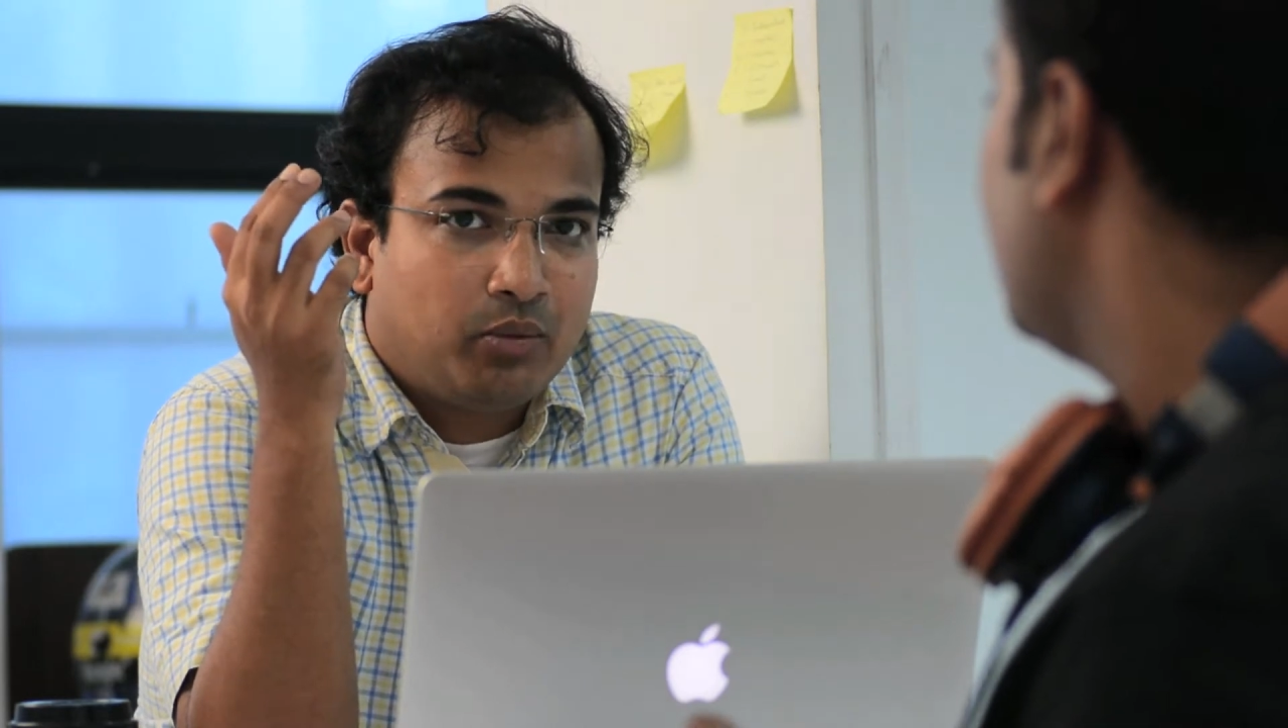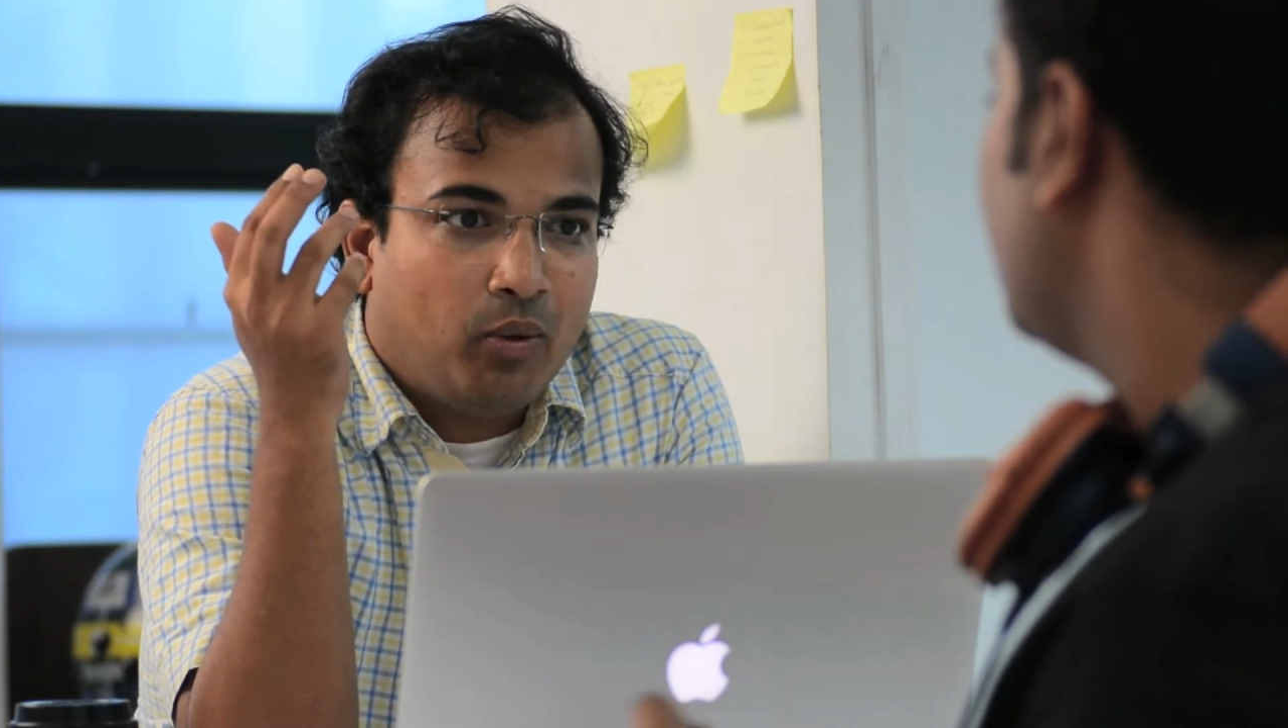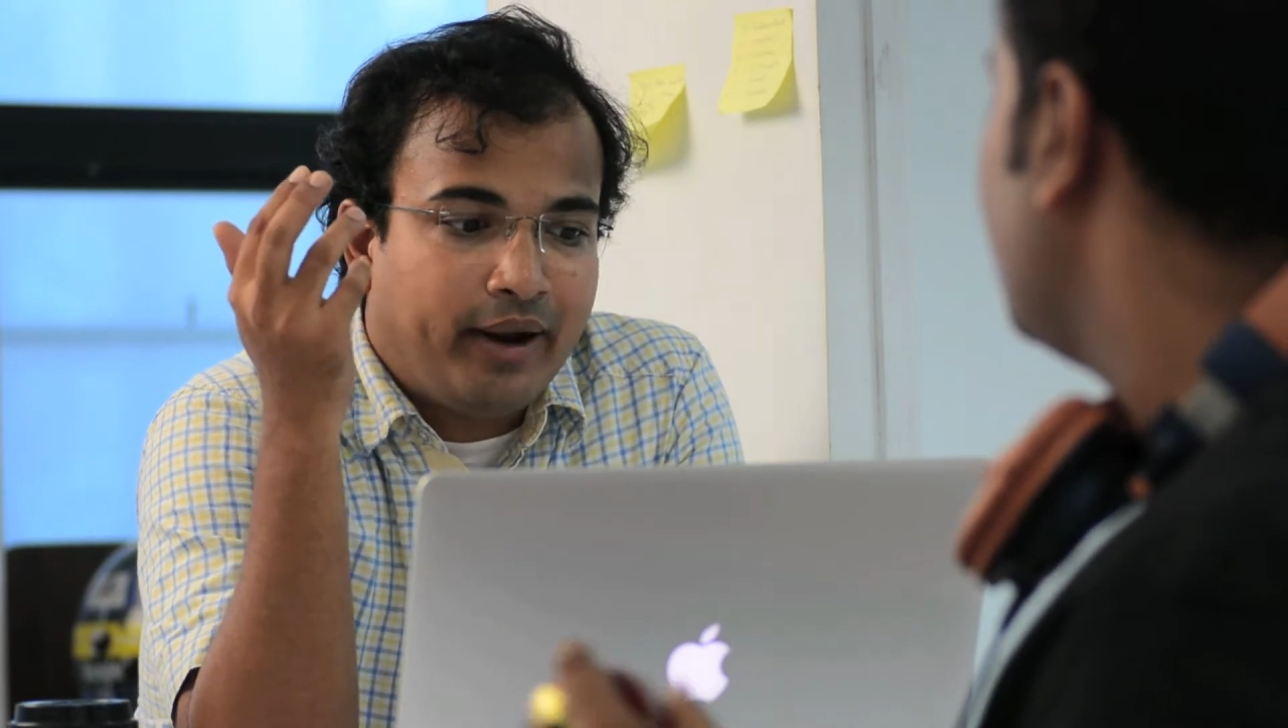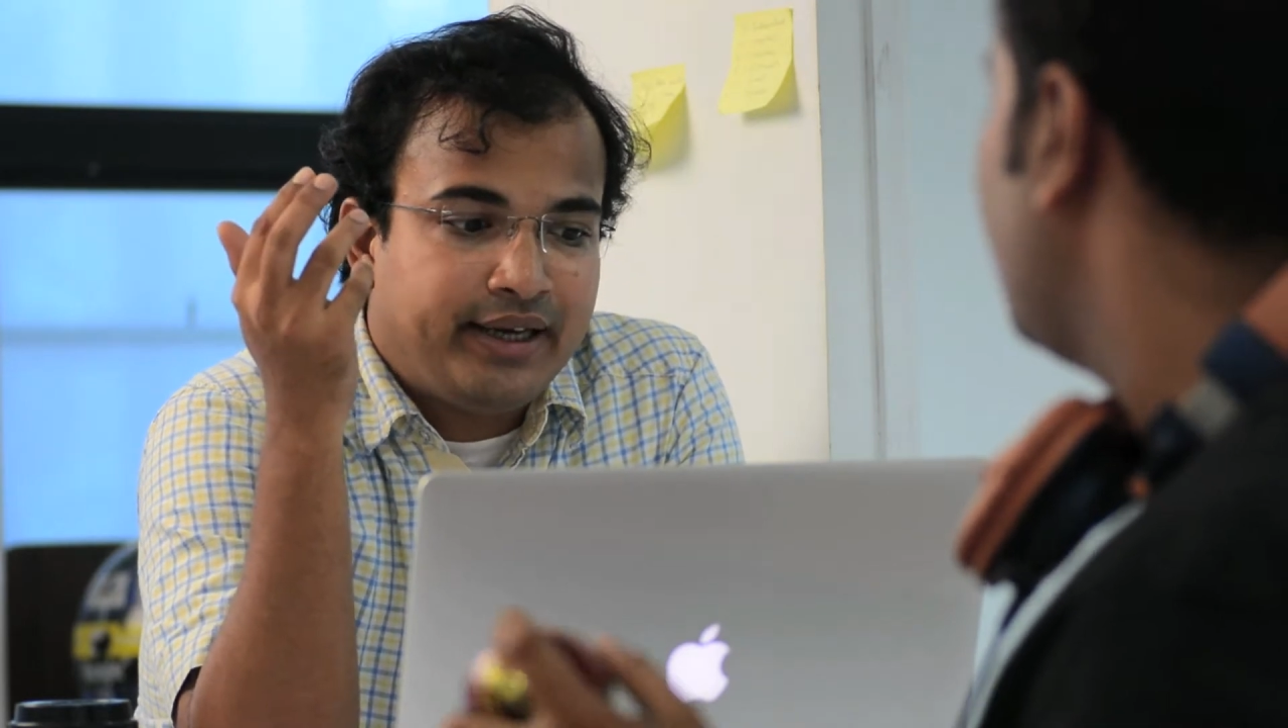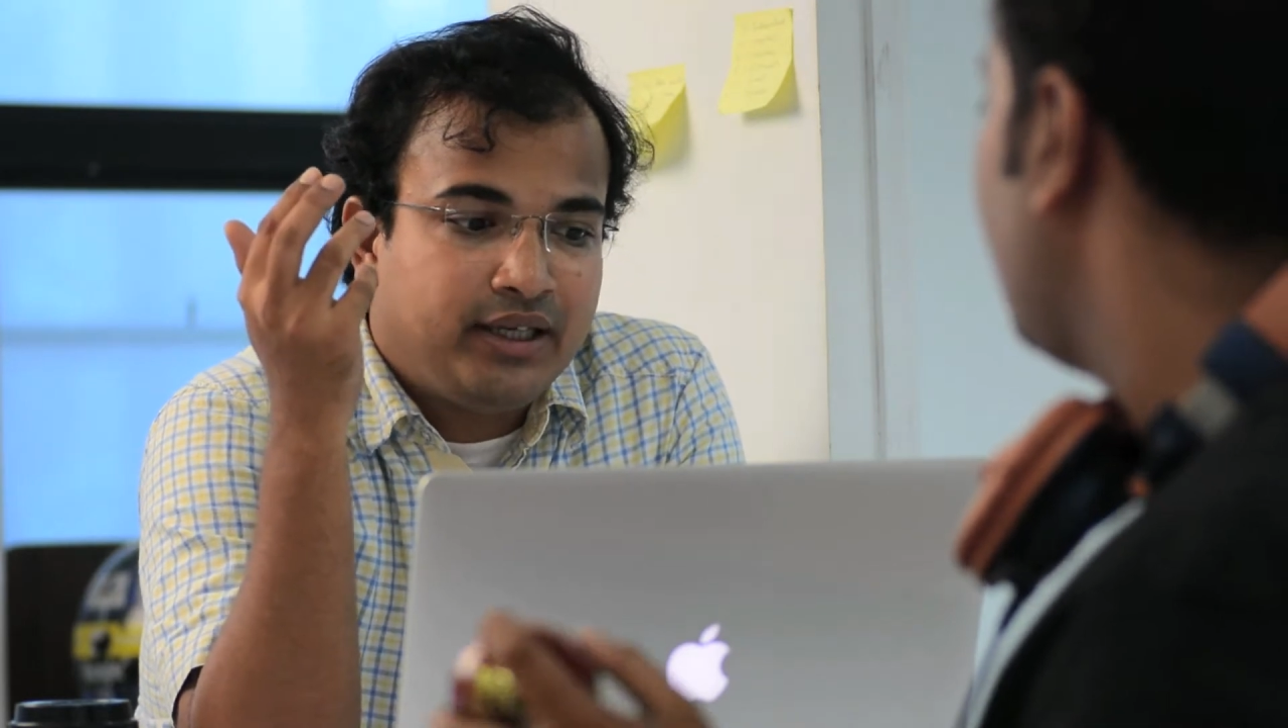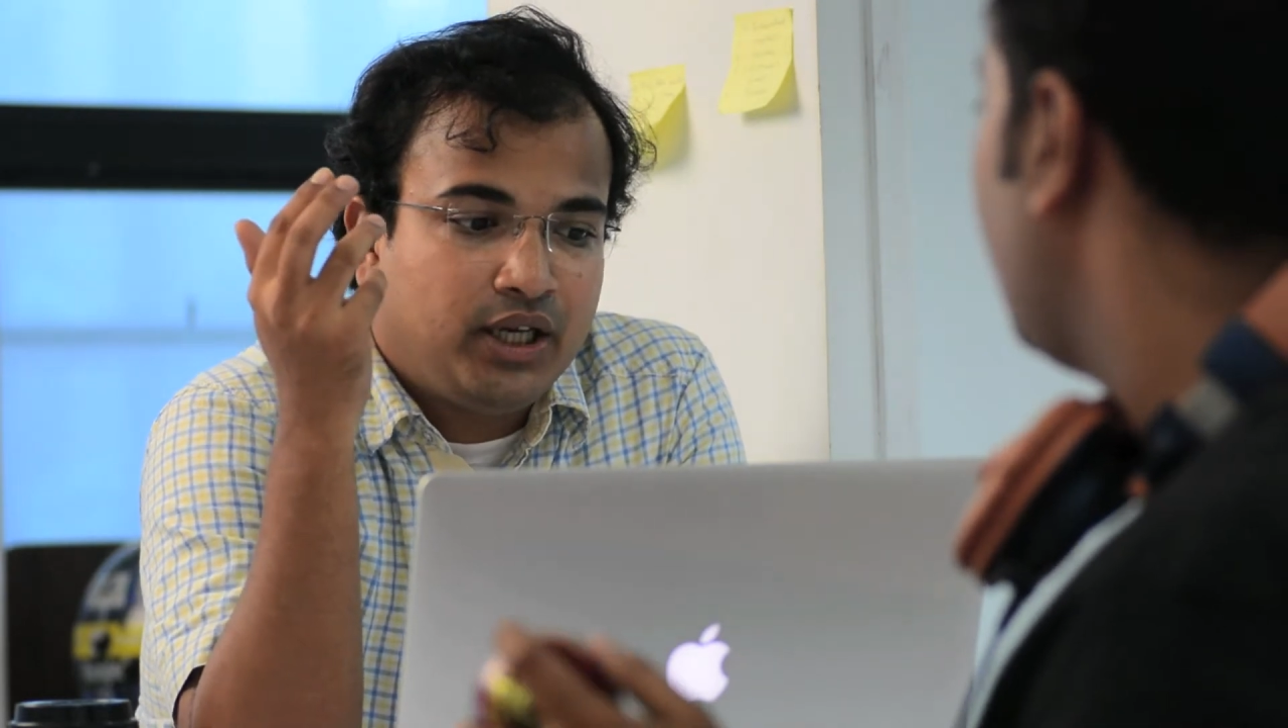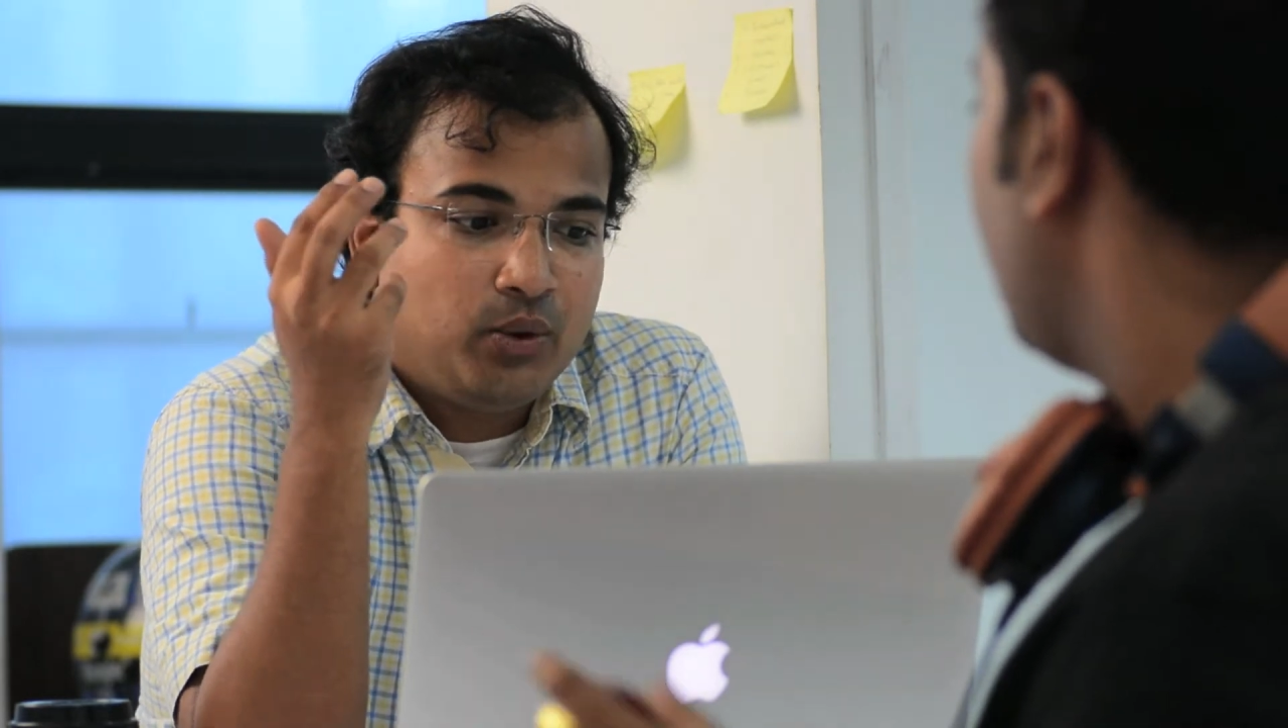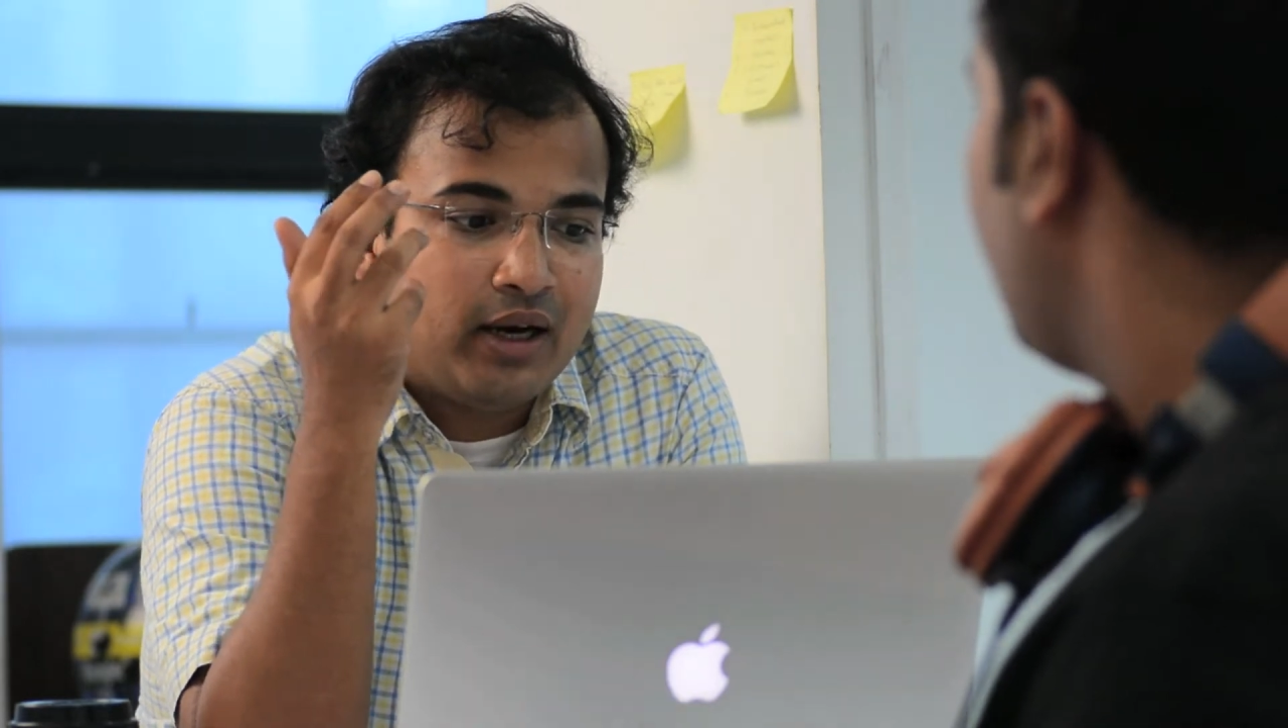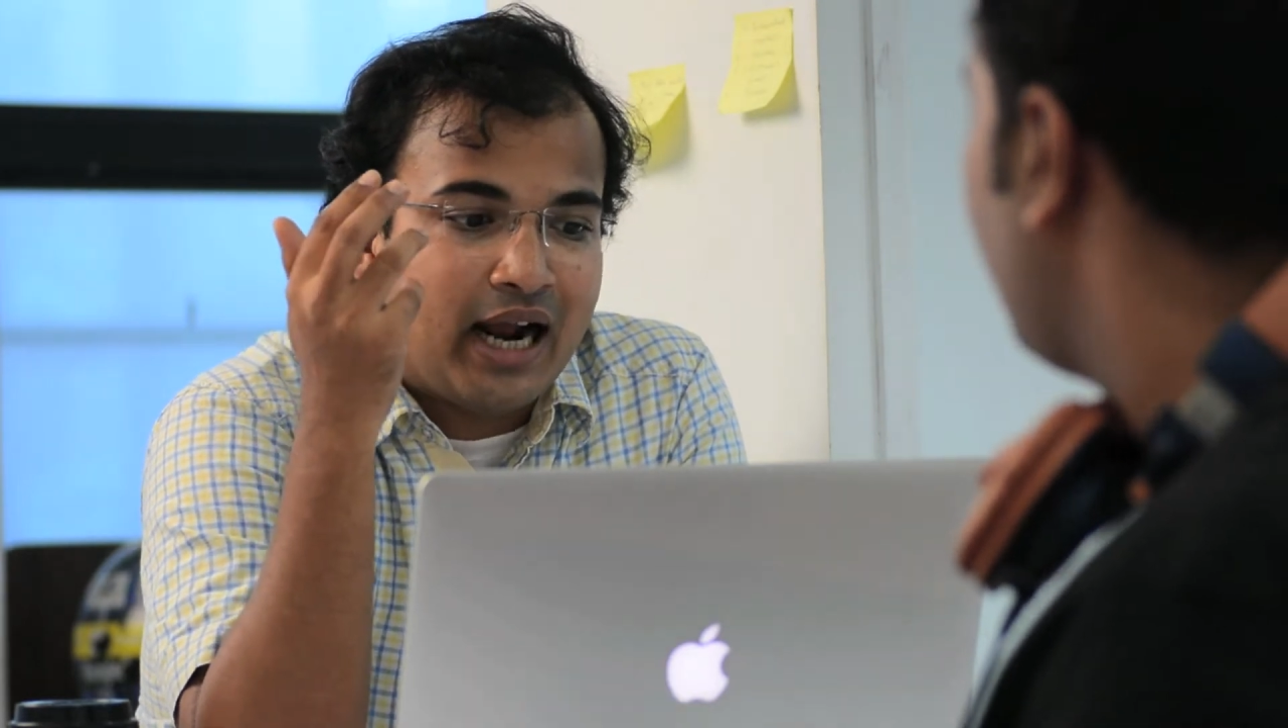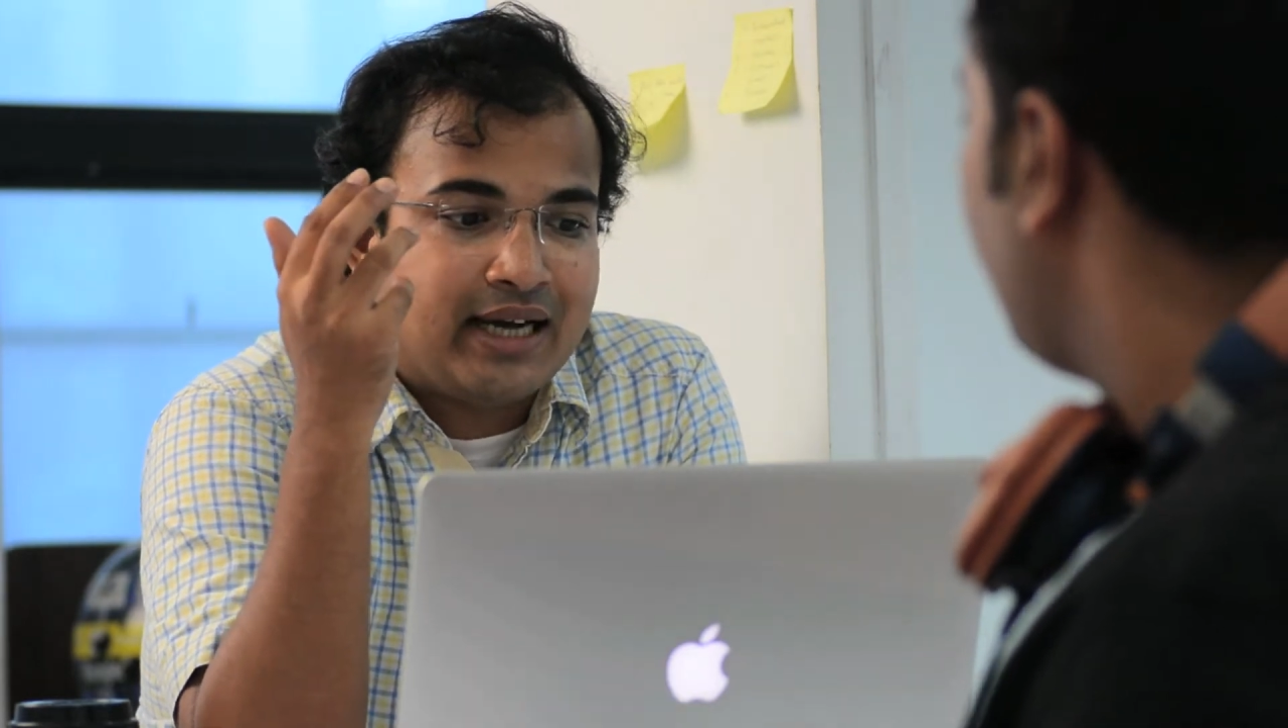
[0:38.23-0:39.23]
The moment
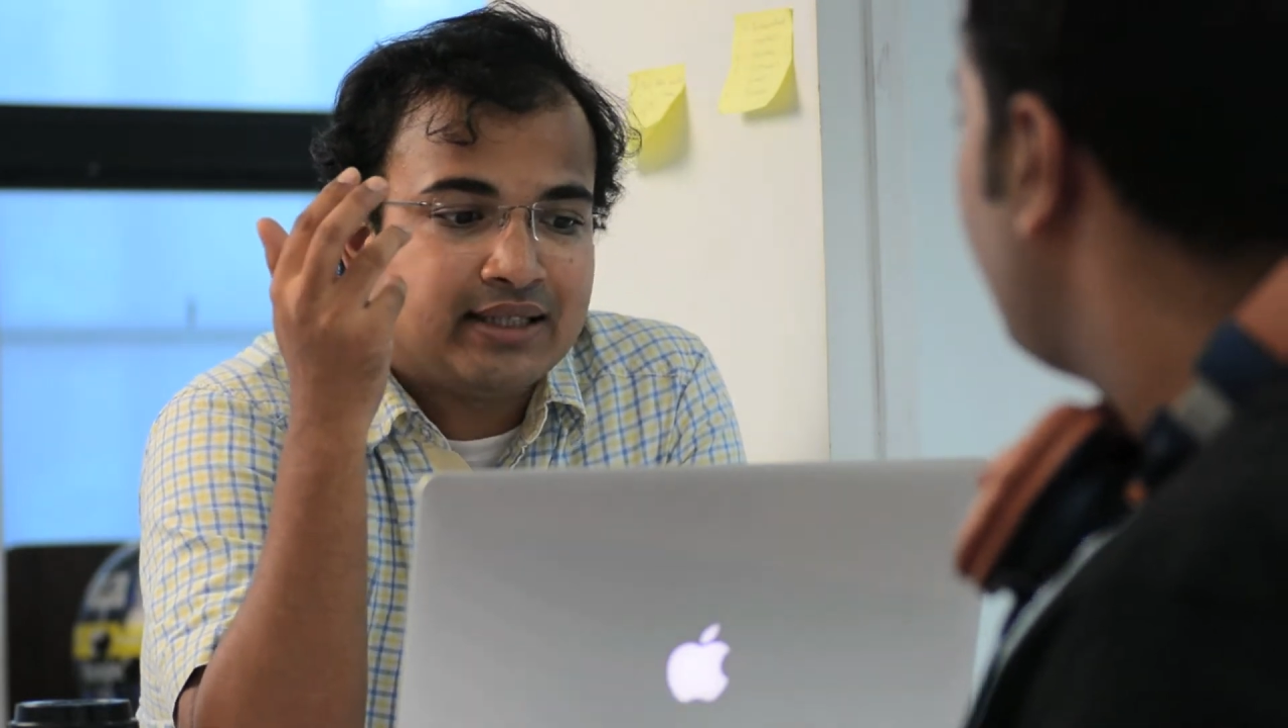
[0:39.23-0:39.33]
you are